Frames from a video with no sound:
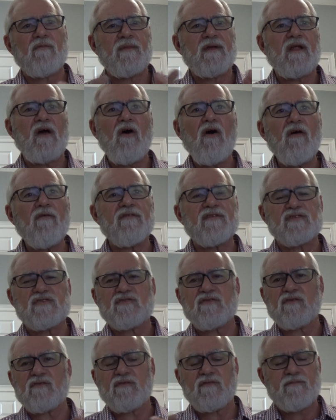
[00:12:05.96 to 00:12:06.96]
I mean, all of us
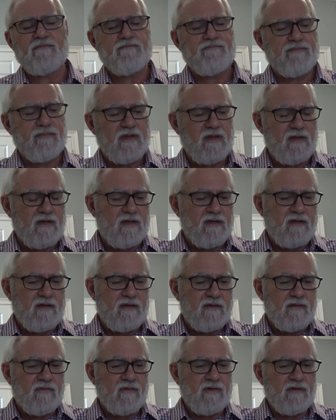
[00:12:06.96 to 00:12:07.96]
struggle.
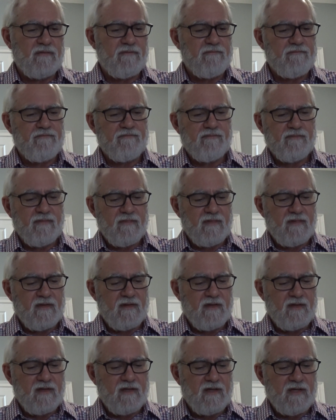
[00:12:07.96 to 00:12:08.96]
Well,
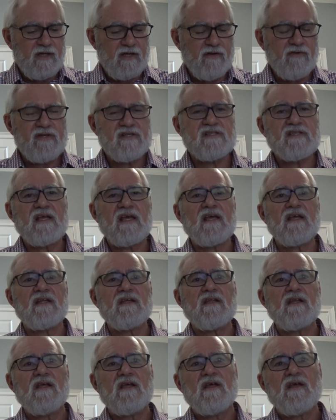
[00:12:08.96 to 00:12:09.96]
here he's
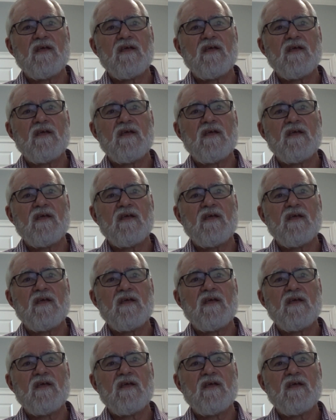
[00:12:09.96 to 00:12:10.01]
saying